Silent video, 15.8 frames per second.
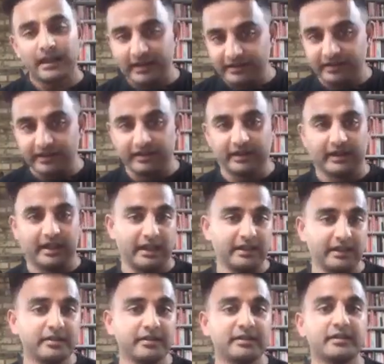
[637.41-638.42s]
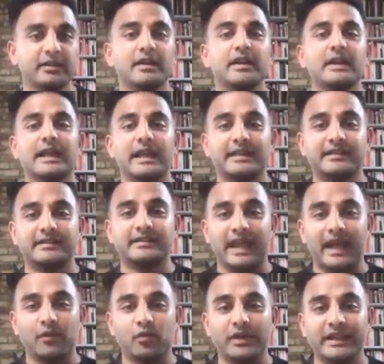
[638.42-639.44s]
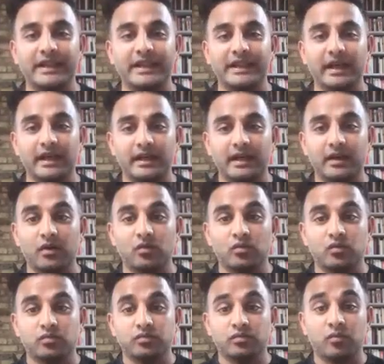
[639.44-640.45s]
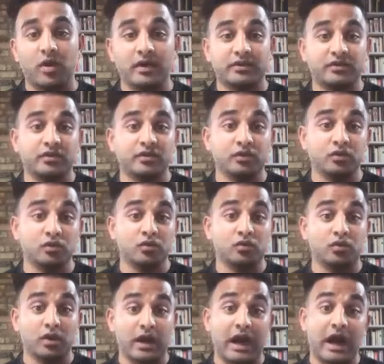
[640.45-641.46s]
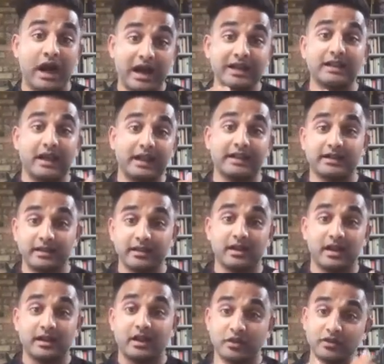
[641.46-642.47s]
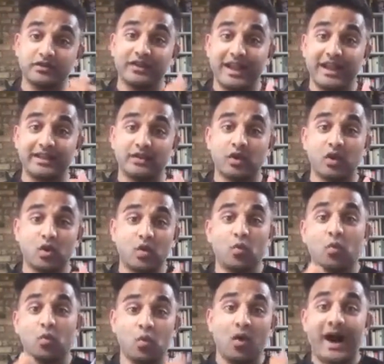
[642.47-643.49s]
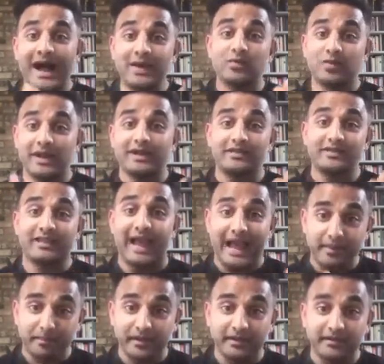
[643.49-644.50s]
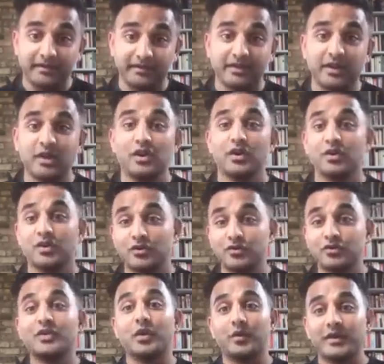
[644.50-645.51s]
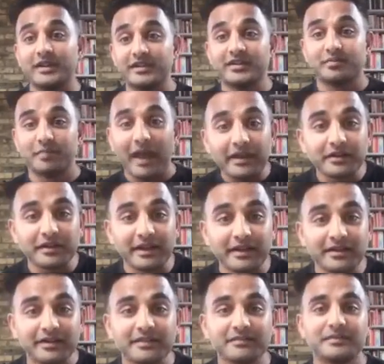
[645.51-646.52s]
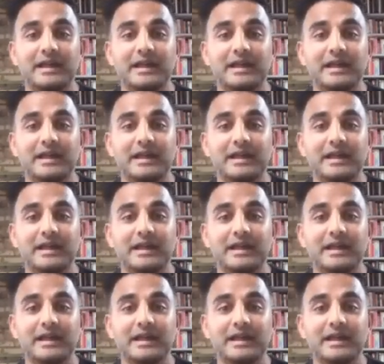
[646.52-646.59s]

It isn't the case. It's that we want to highlight and understand why race happens so that we can dismantle it.